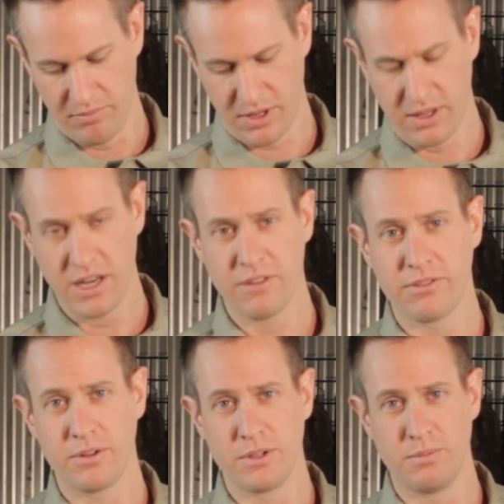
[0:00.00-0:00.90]
cleaning
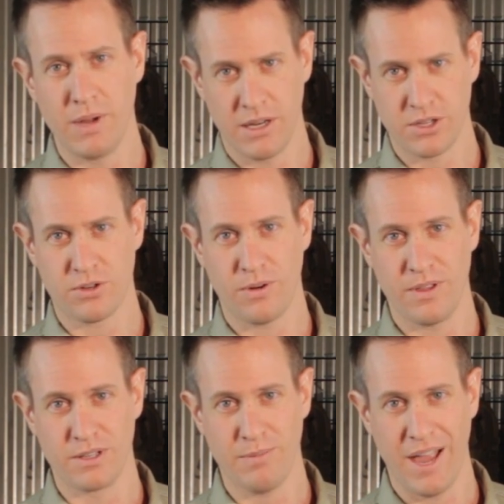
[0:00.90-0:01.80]
fluids may destroy
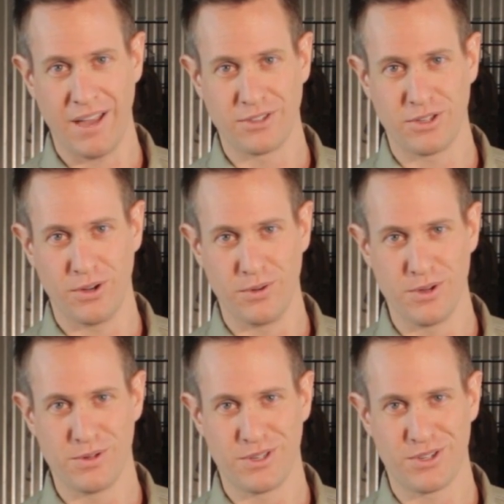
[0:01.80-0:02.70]
this mat, so
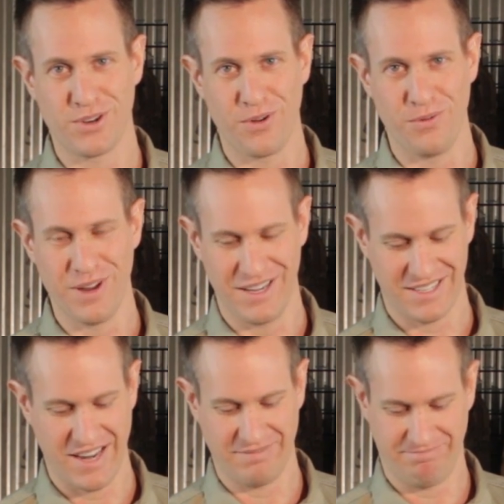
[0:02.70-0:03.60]
use at your own
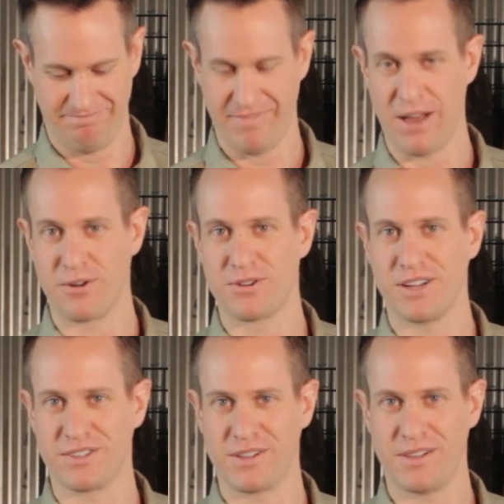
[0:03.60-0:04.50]
risk. I don't
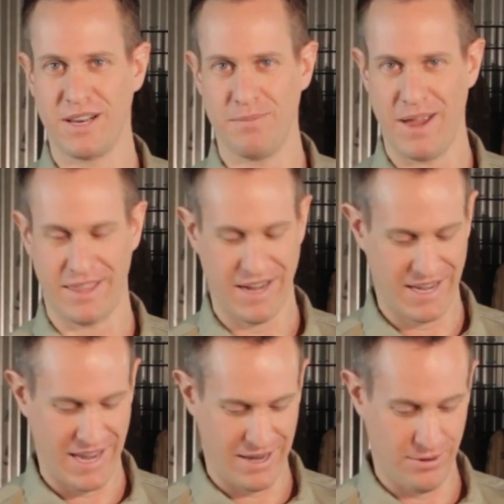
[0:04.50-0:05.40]
trust a cleaning mat that I
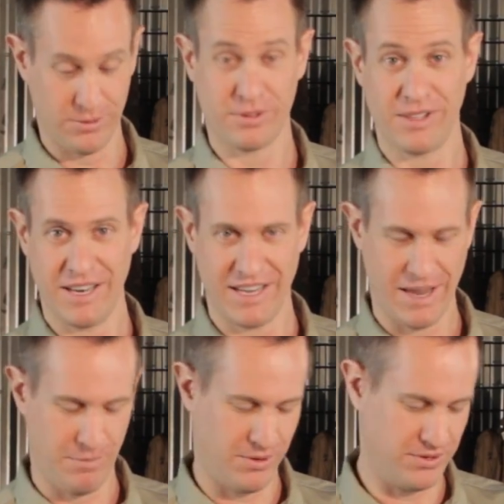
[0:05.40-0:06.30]
can't use cleaning
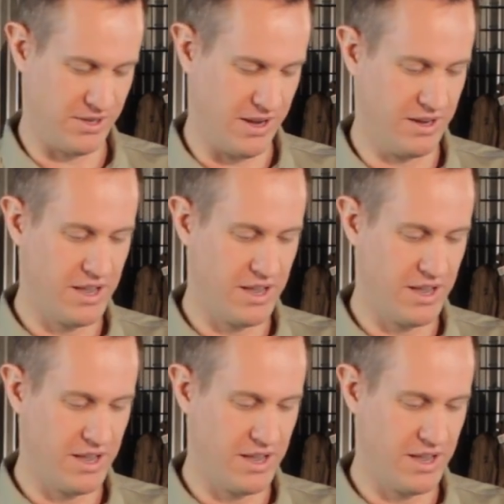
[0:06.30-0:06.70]
chemicals on.